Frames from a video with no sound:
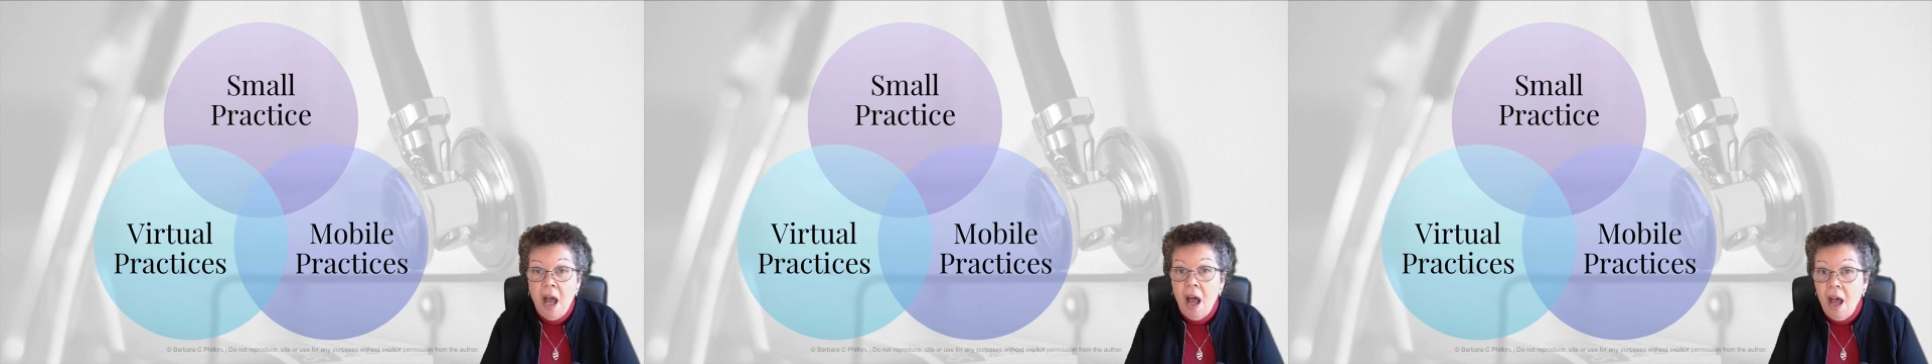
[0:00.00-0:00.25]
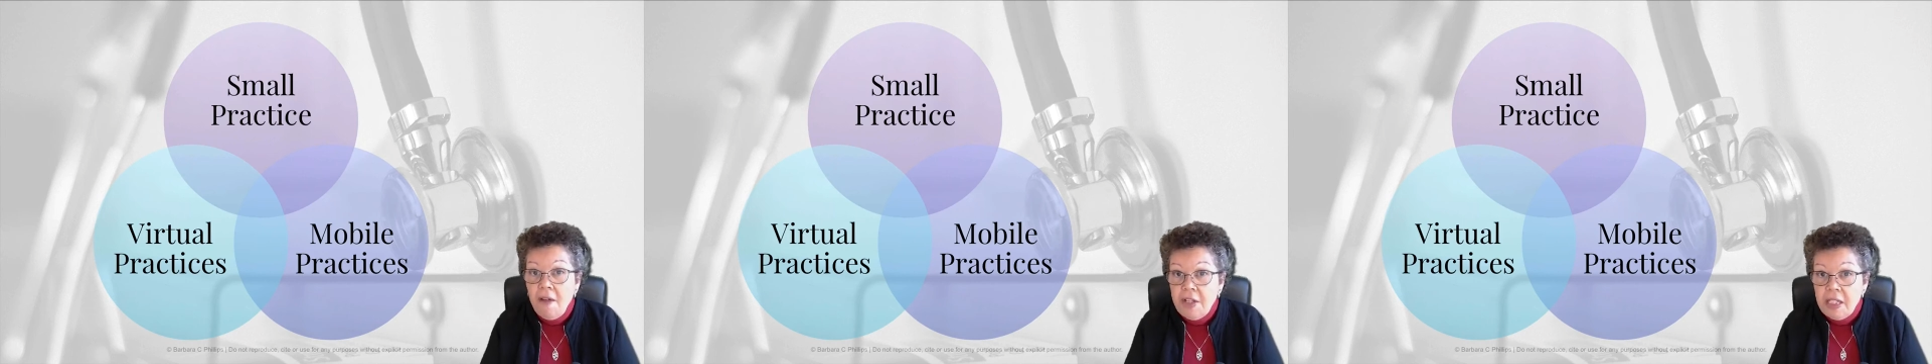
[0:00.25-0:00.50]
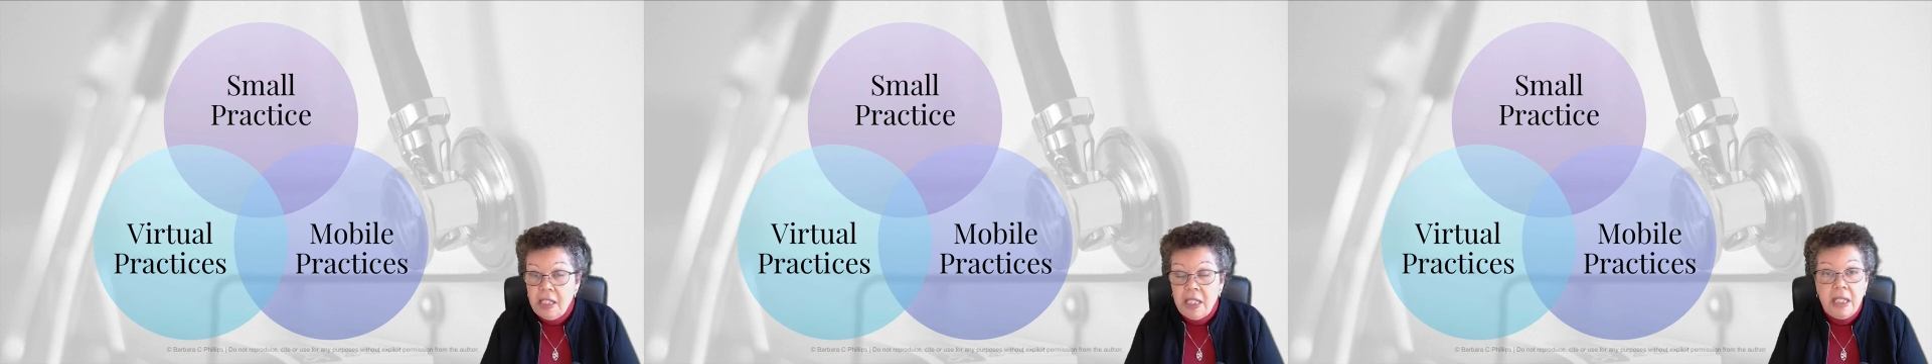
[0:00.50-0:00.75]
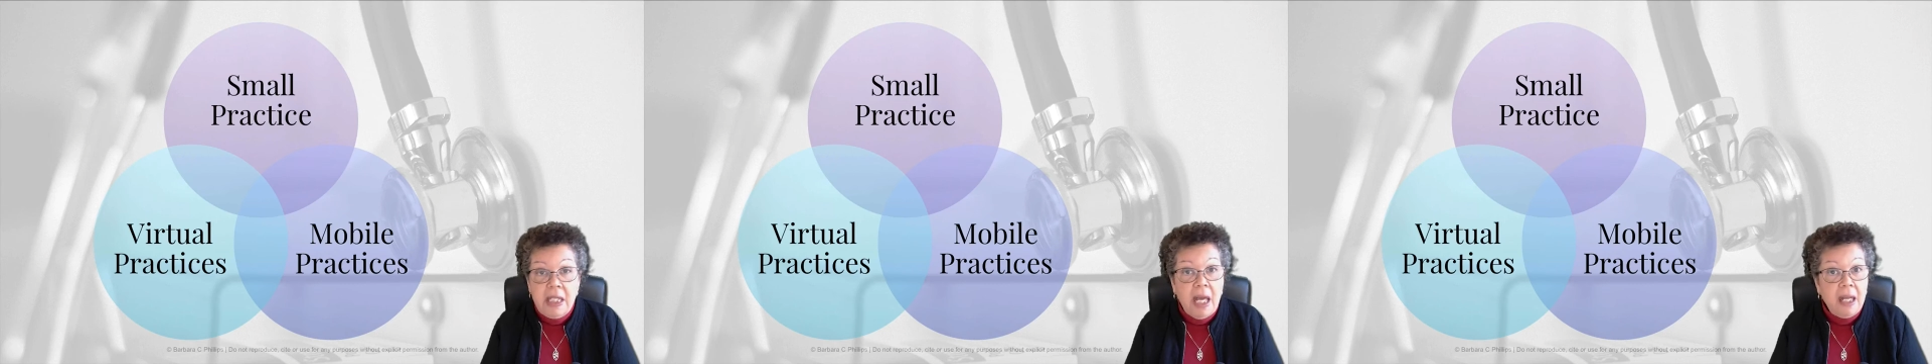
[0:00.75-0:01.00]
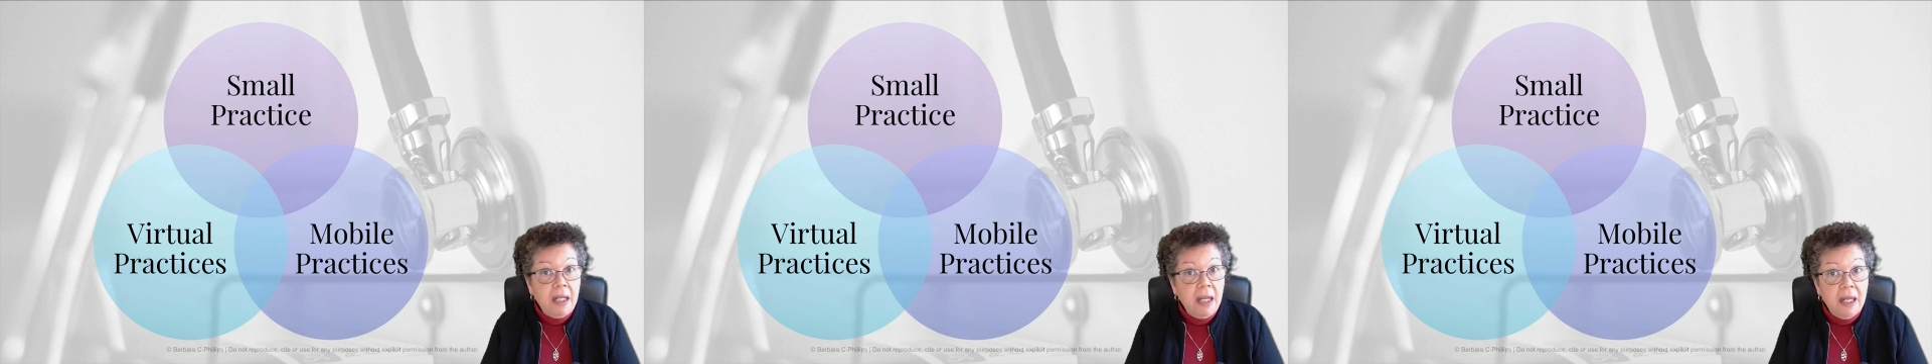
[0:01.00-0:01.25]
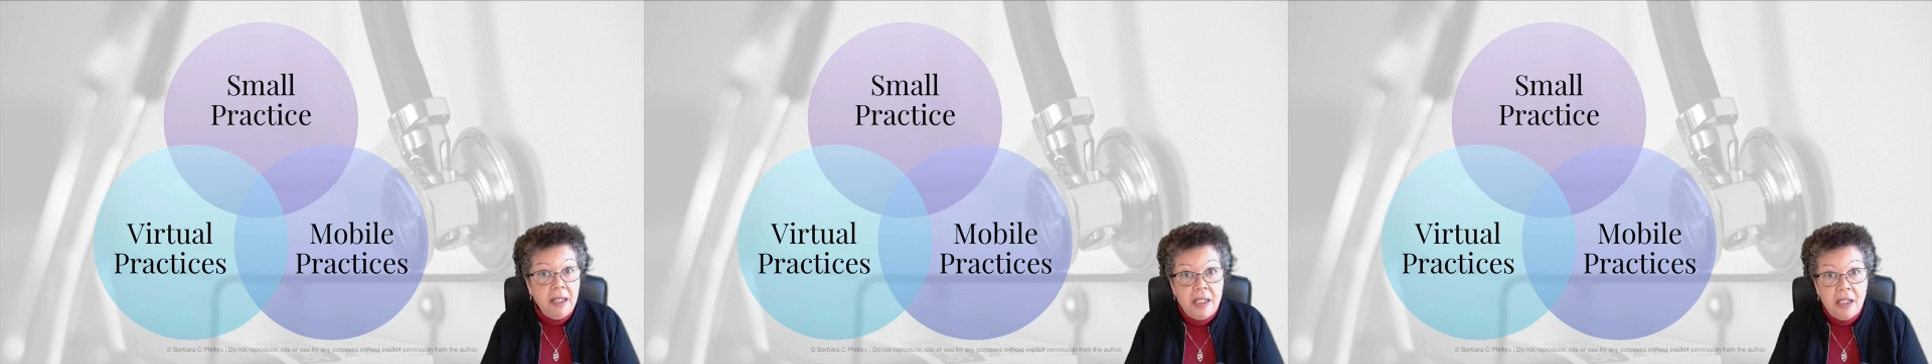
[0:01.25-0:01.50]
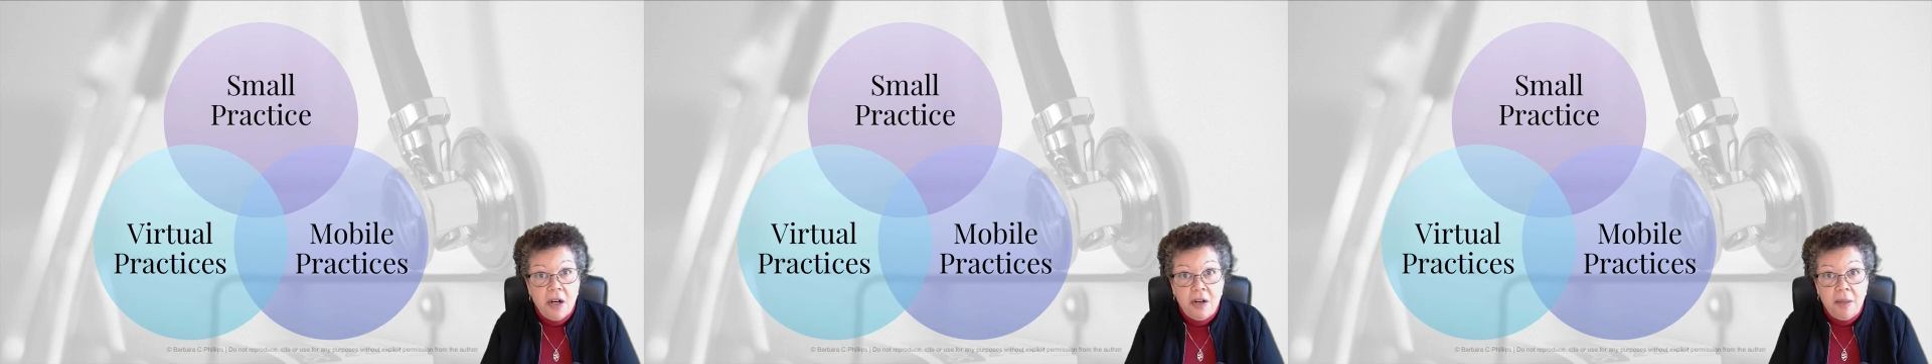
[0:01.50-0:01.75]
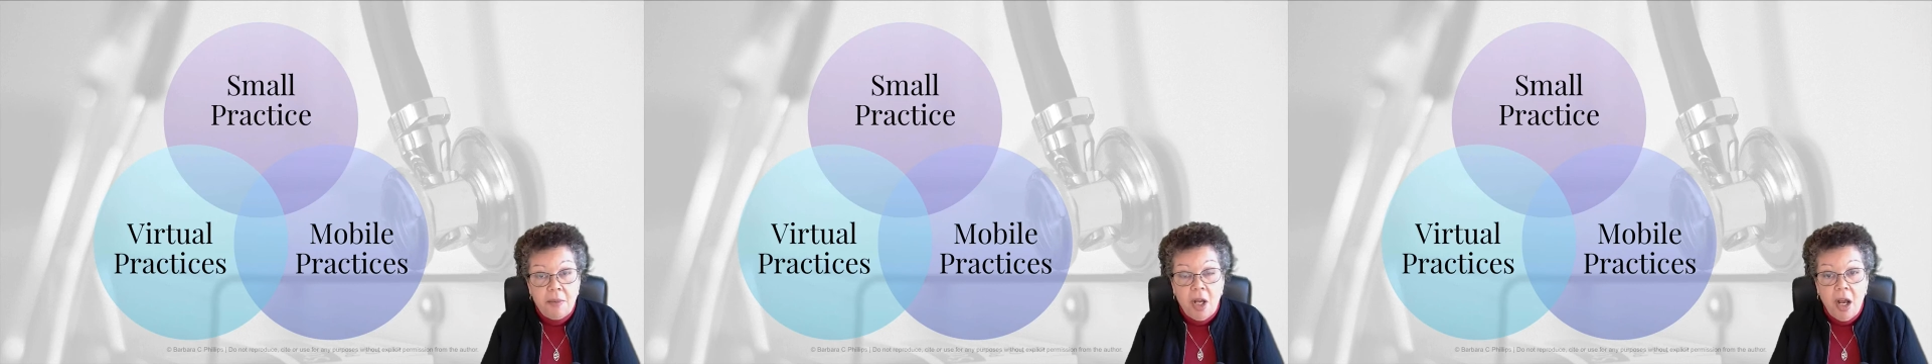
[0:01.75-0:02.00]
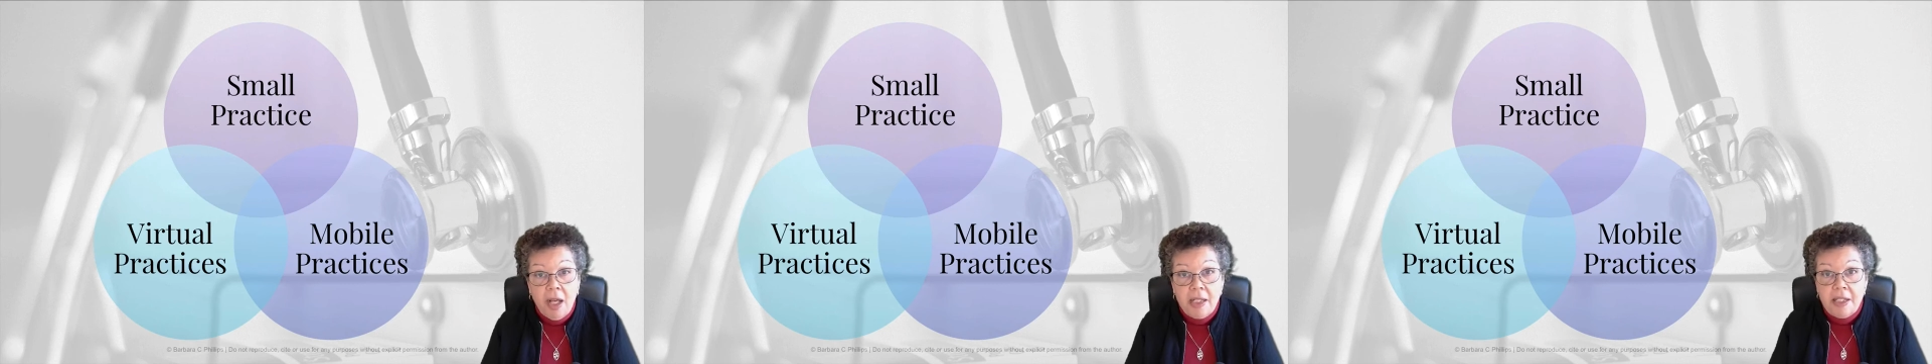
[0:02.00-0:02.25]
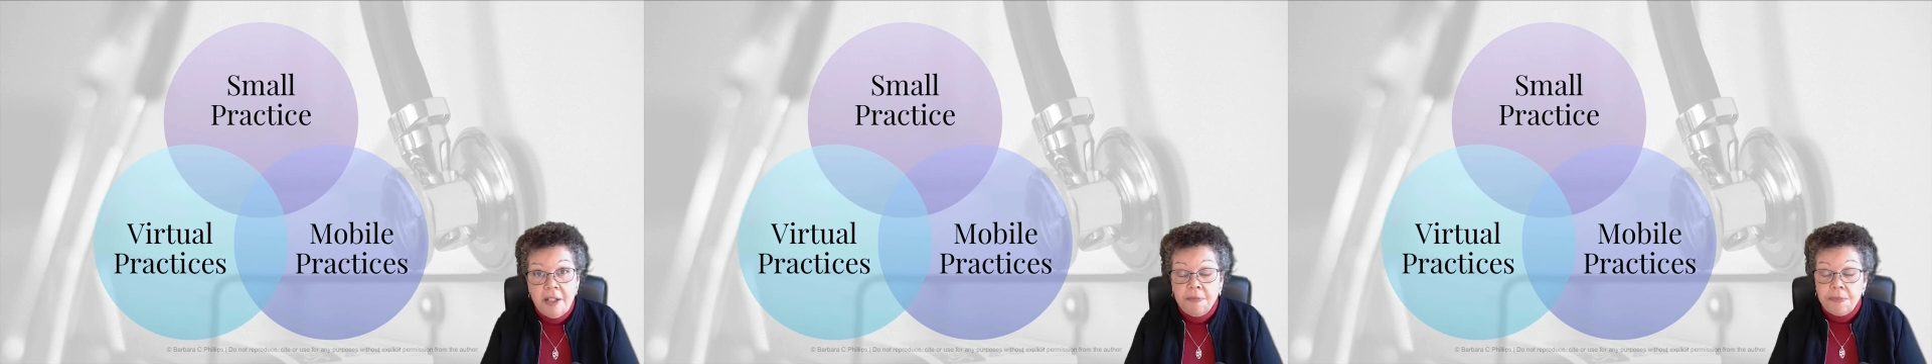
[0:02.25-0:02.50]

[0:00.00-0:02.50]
Obviously, not a lot of startup costs.